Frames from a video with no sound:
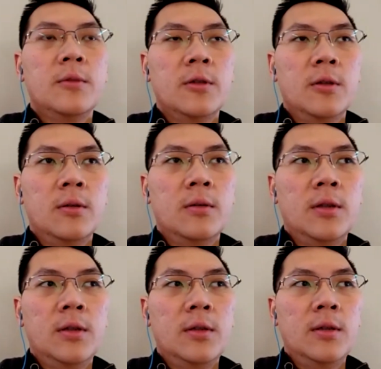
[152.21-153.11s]
So
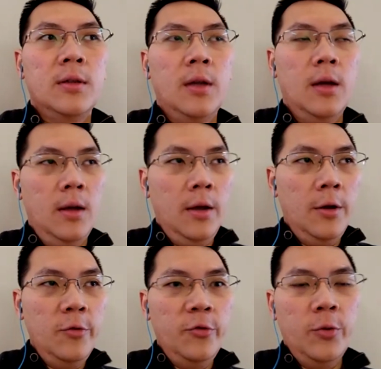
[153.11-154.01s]
the
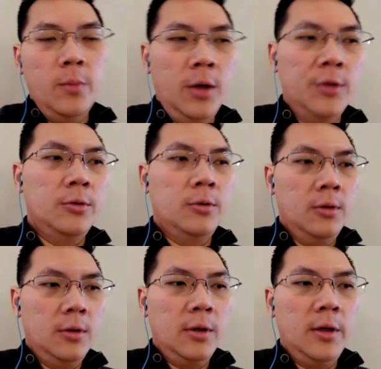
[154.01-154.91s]
interview module
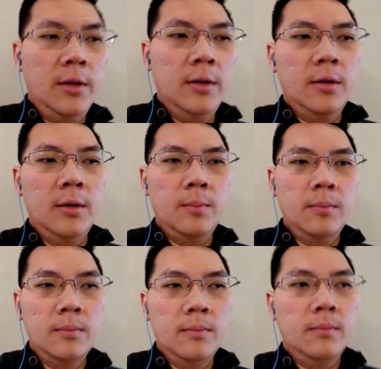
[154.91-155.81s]
in the
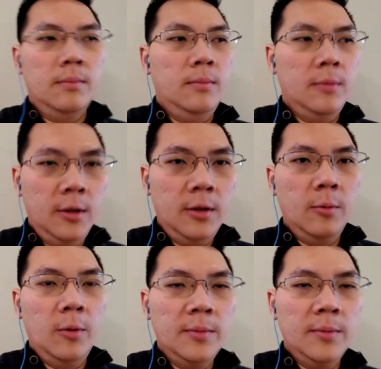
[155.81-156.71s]

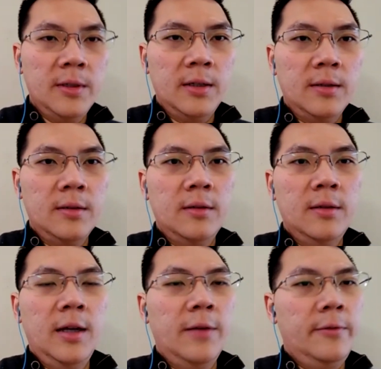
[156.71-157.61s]
website
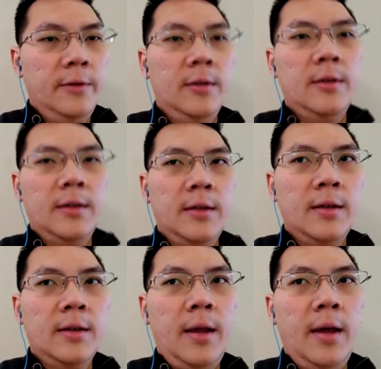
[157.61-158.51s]
definitely
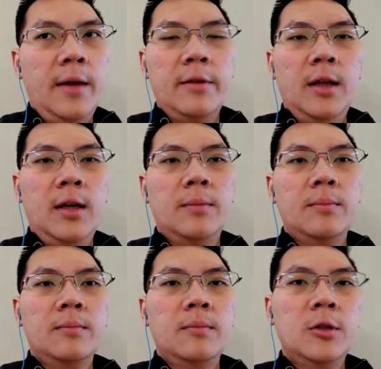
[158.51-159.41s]
have a lot of
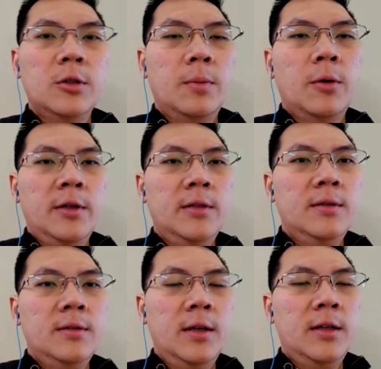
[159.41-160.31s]
good points
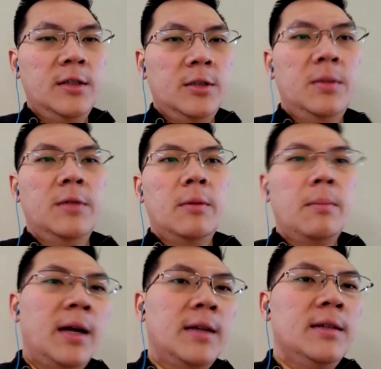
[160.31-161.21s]
that need to be
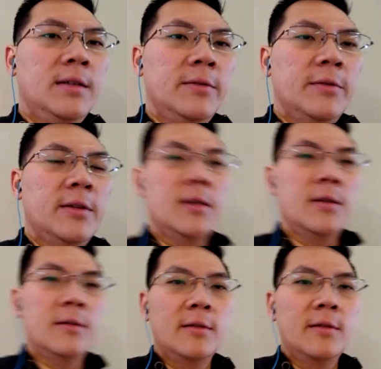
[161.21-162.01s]
reminded, even though